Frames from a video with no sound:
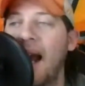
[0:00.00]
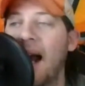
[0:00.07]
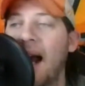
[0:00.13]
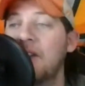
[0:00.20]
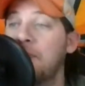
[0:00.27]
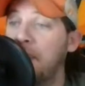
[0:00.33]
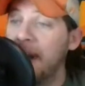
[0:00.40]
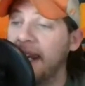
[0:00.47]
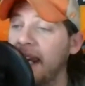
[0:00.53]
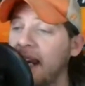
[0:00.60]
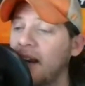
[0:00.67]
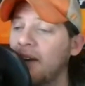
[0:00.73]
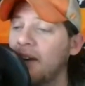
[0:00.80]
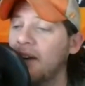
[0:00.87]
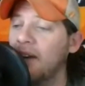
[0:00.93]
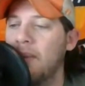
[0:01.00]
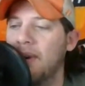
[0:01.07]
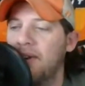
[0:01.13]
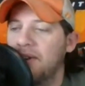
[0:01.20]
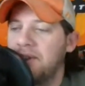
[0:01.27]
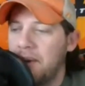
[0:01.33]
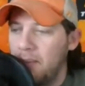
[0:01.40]
Speaking of Norman,
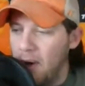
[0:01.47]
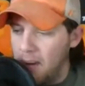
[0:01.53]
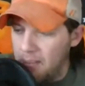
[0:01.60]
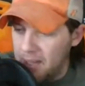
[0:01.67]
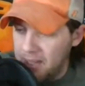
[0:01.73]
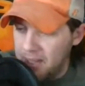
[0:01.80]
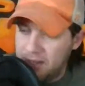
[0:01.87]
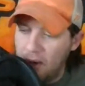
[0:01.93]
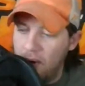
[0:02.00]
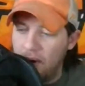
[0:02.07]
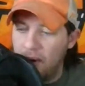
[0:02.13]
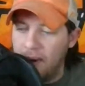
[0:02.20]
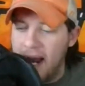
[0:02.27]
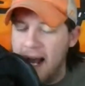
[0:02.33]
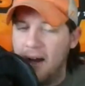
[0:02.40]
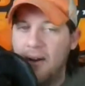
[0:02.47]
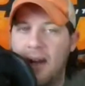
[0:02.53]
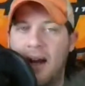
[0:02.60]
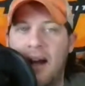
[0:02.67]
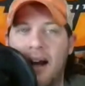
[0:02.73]
there's some rumblings going around